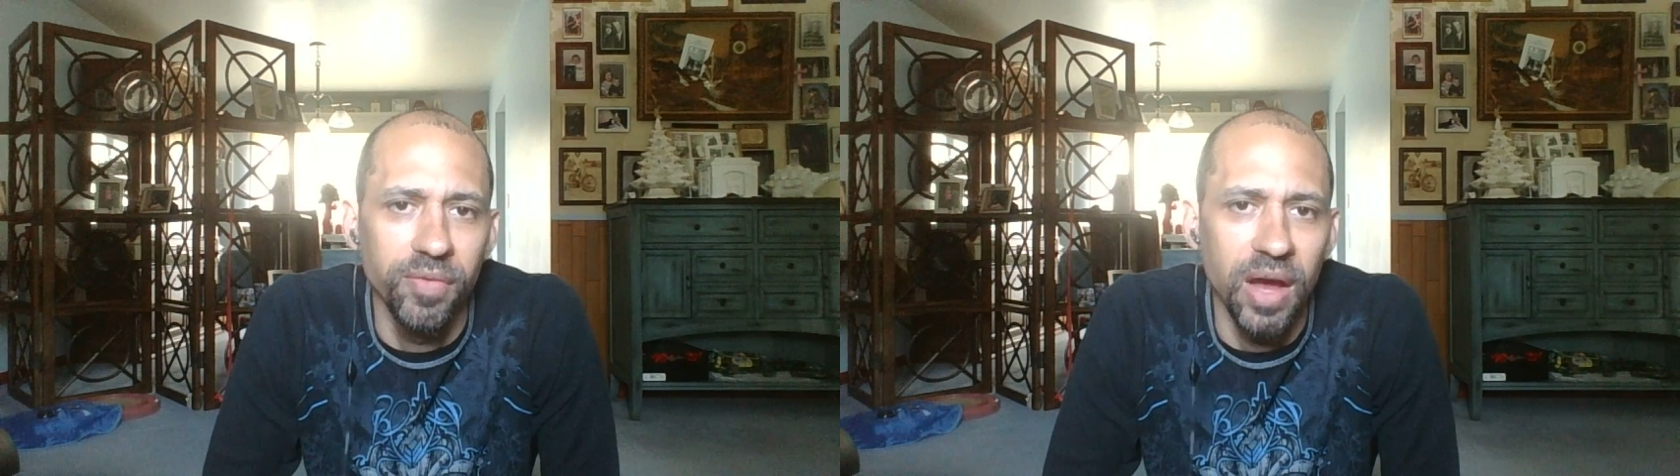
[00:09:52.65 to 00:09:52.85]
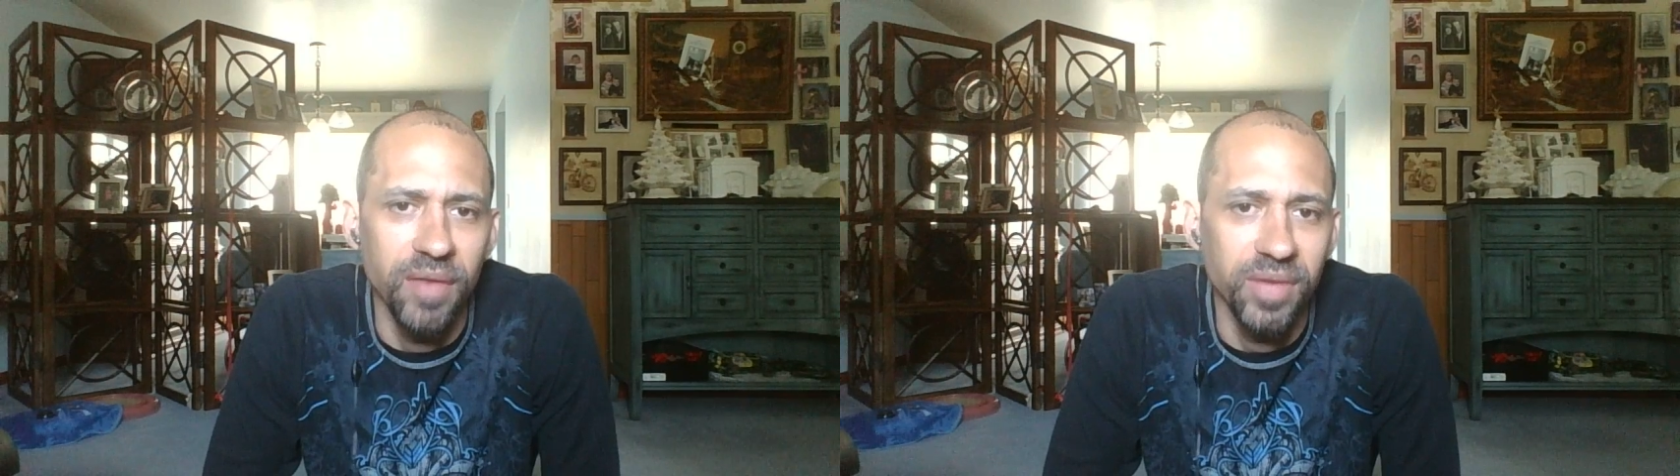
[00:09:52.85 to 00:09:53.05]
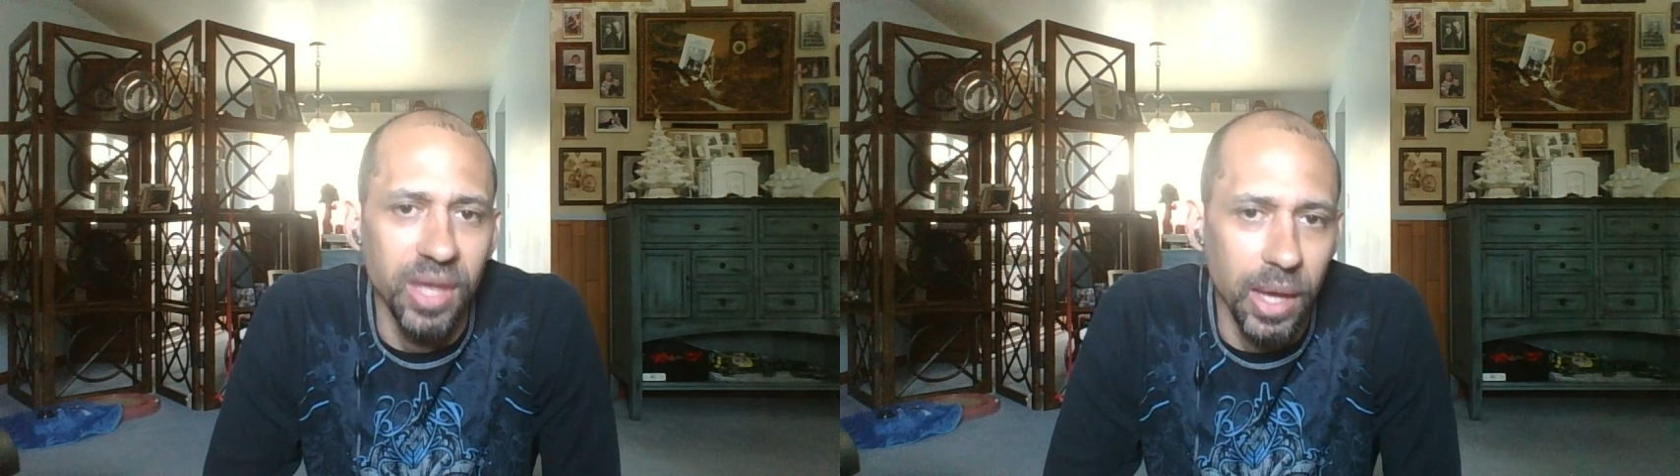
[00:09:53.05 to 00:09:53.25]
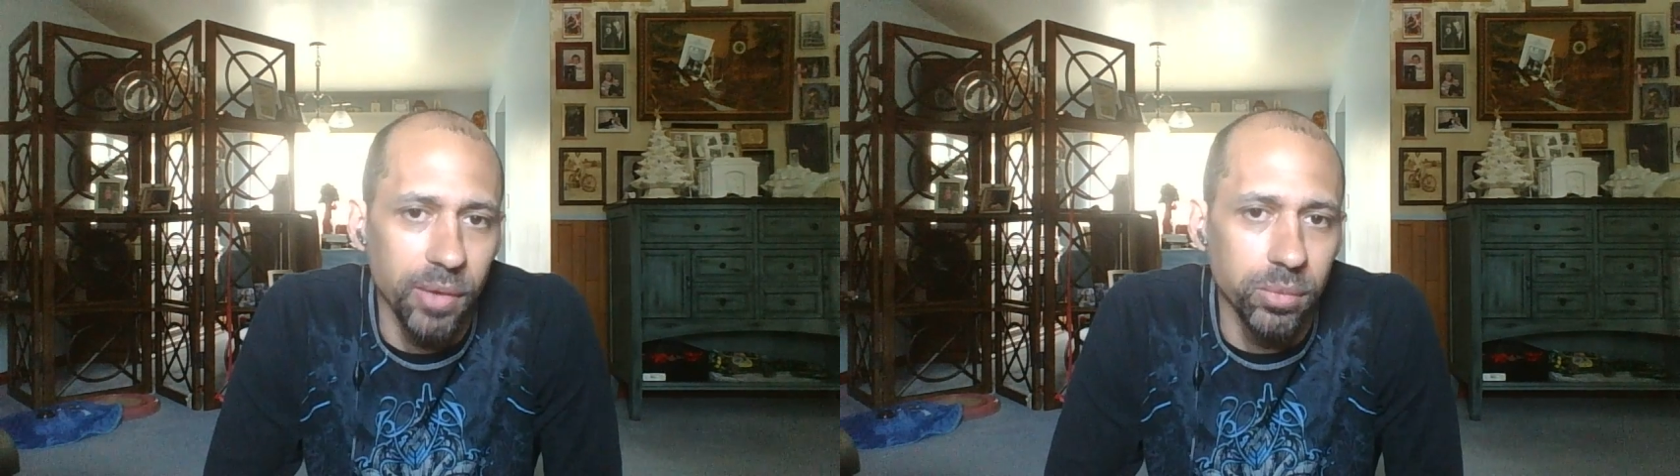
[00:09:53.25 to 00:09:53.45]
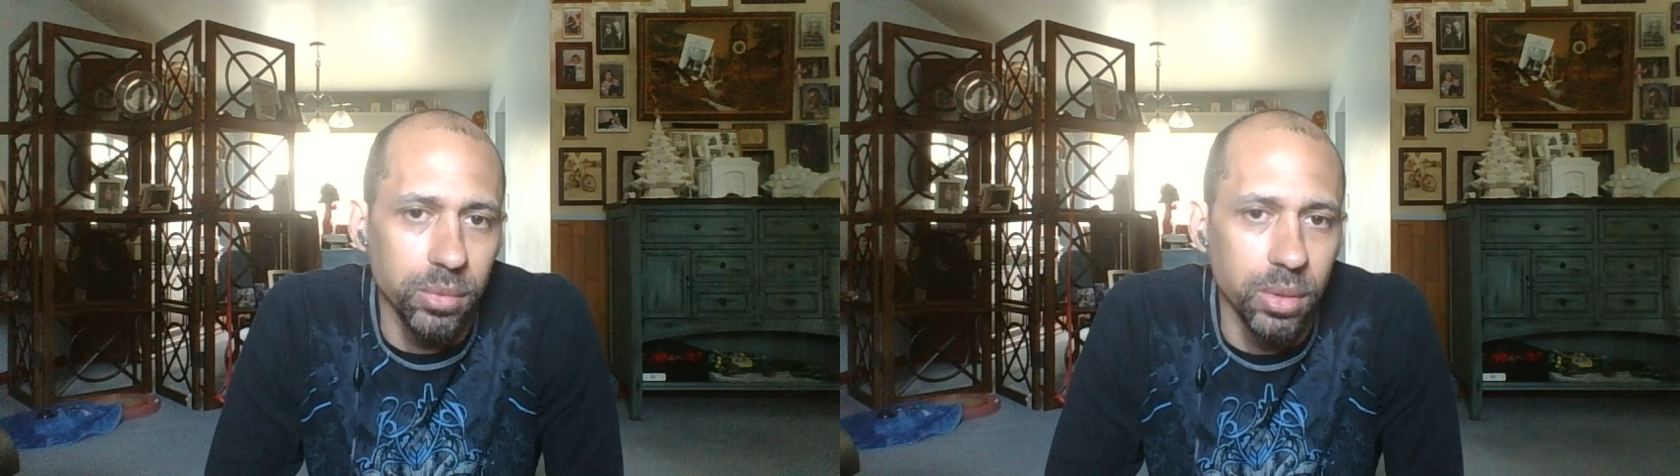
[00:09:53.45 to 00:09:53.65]
5
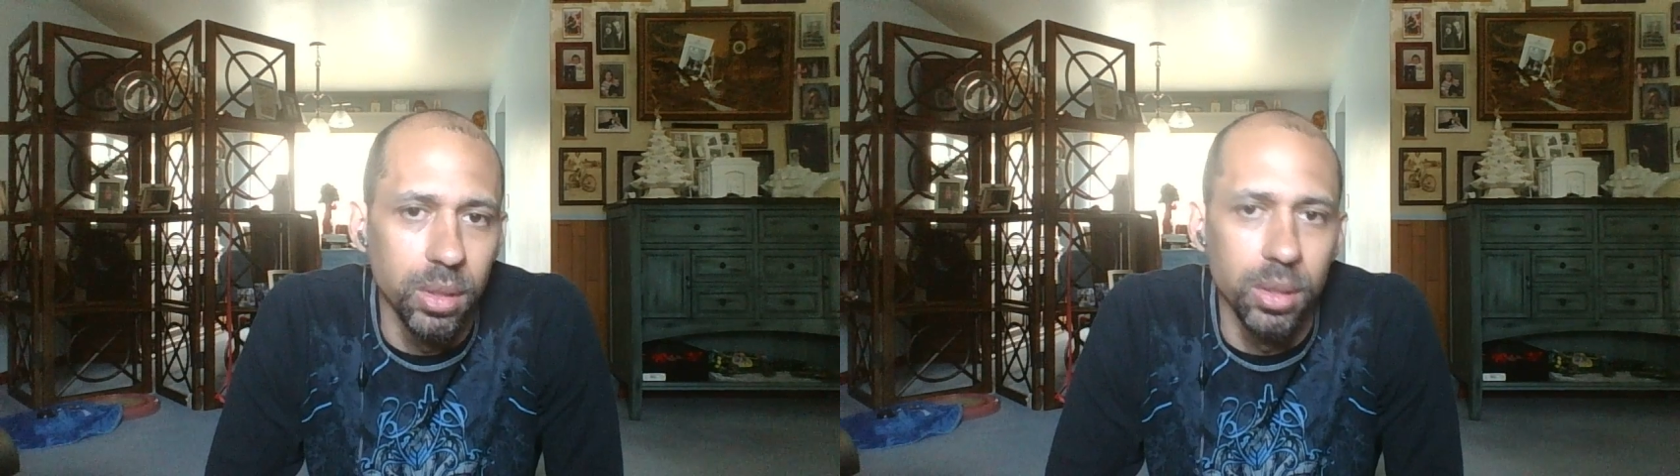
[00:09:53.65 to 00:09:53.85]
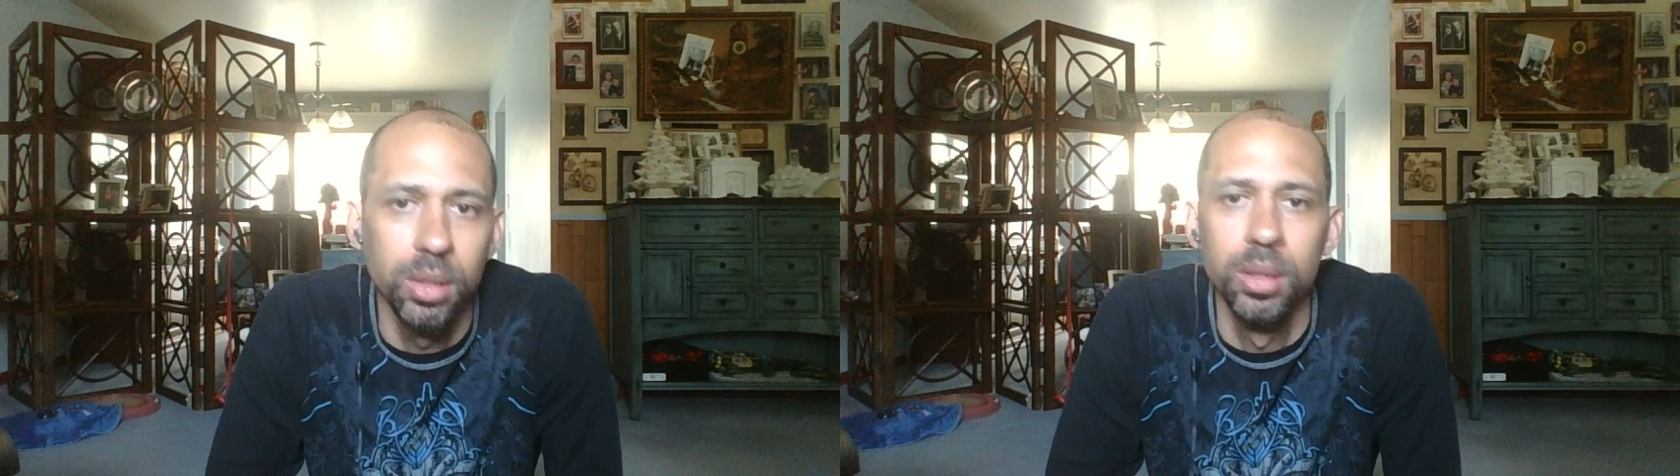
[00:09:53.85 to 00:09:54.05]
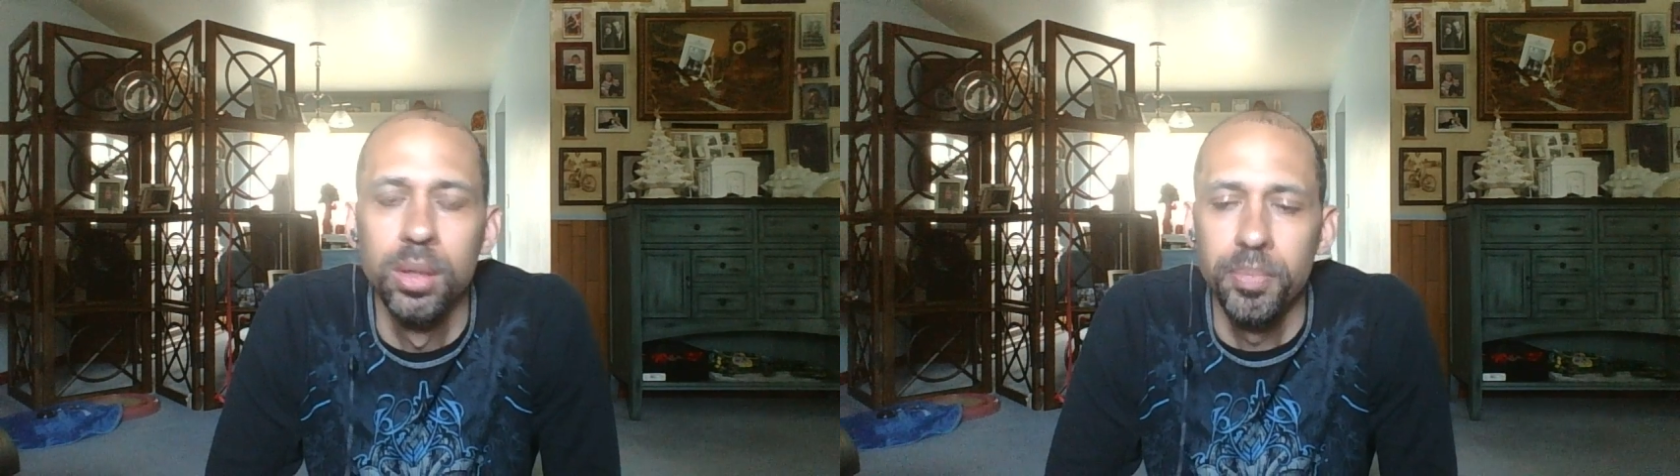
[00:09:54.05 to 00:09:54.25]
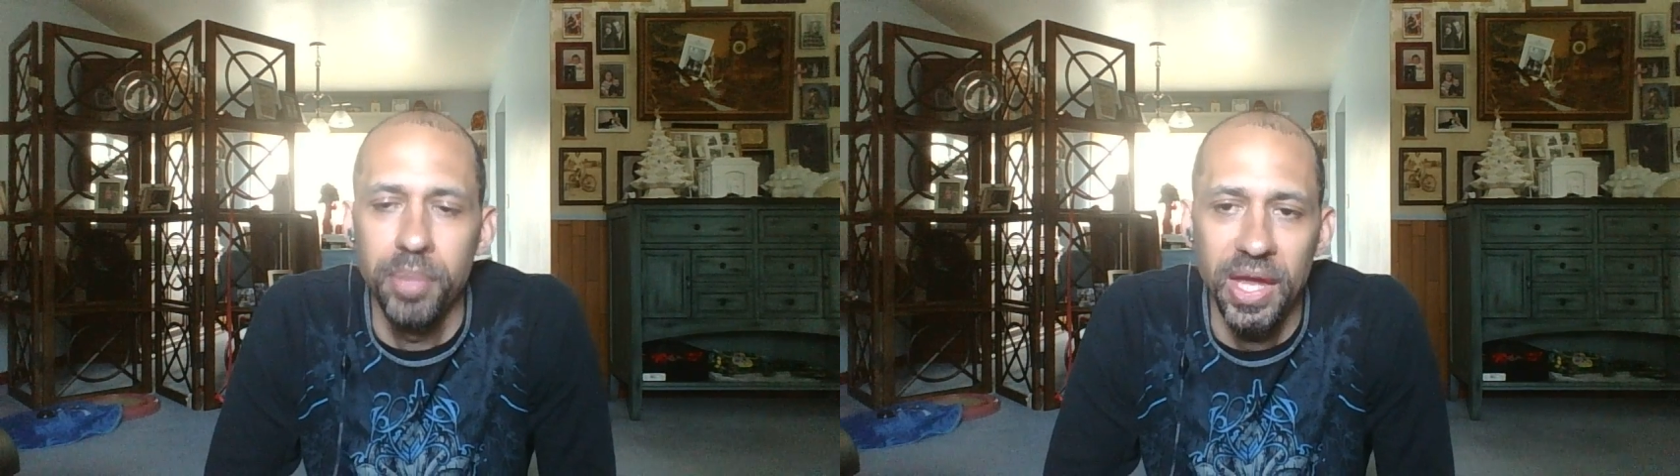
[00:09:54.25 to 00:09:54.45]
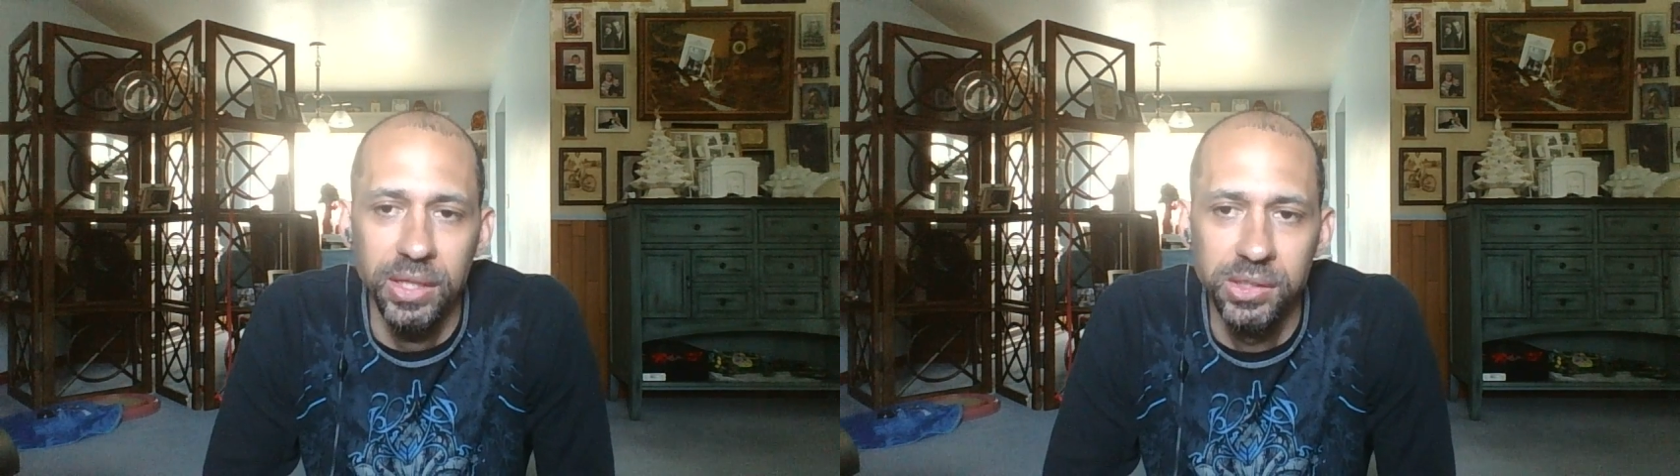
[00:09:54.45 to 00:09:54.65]
count
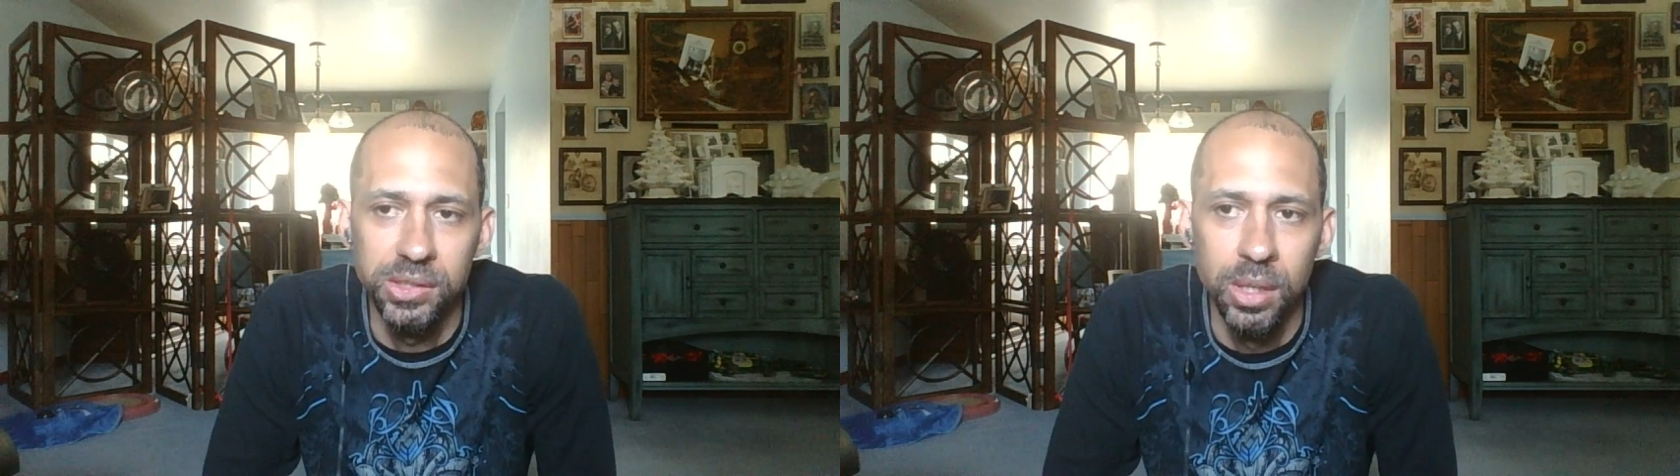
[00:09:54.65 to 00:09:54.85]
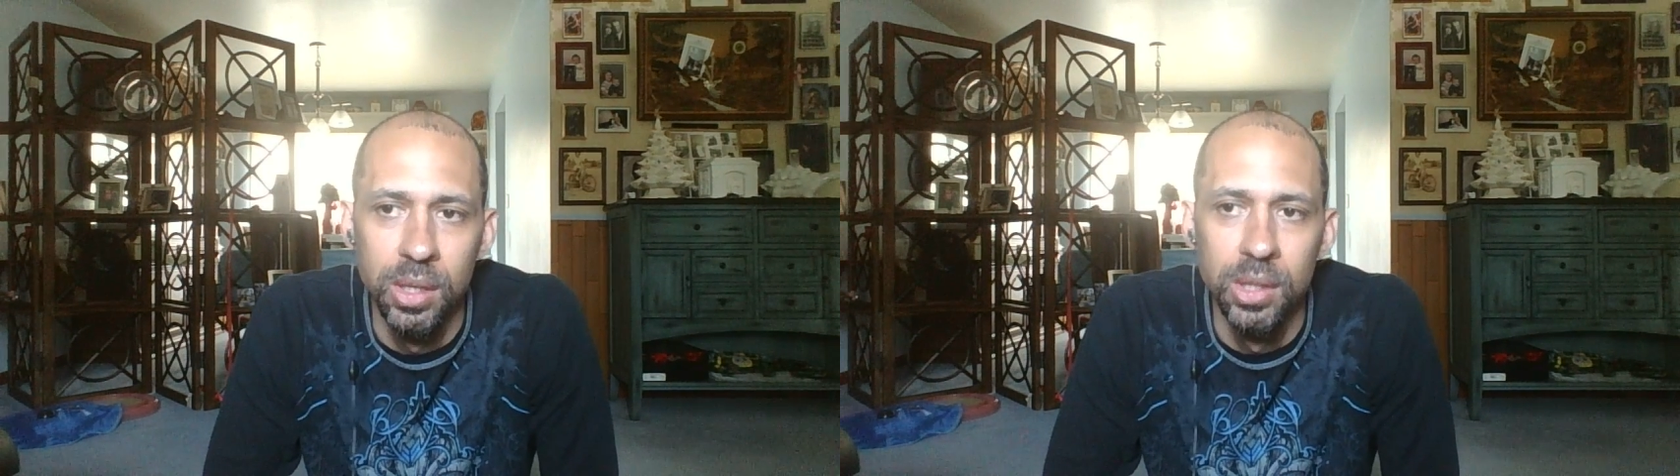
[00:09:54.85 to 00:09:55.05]
pace.